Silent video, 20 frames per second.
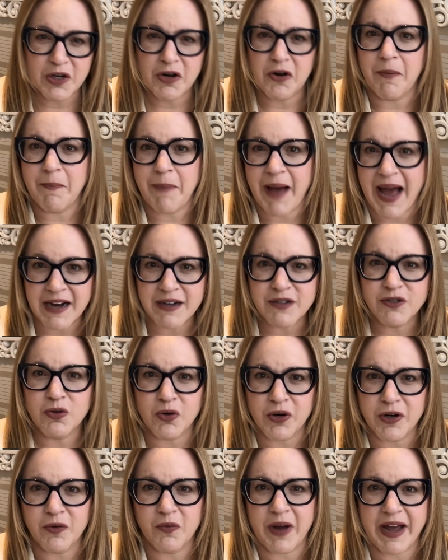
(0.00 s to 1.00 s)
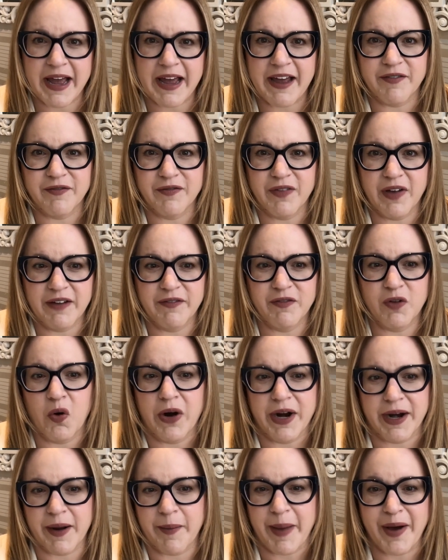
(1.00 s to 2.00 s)
backdoor way of
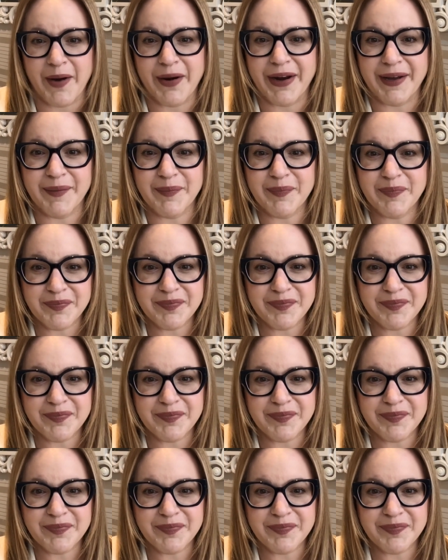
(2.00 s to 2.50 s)
going about it.